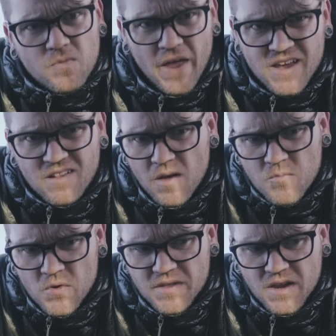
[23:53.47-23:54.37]
like a lot
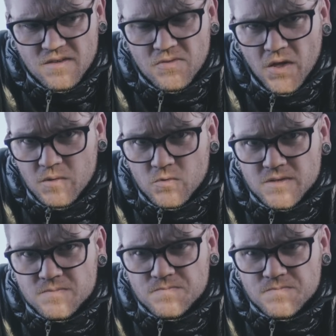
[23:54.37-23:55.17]
more than I thought I would.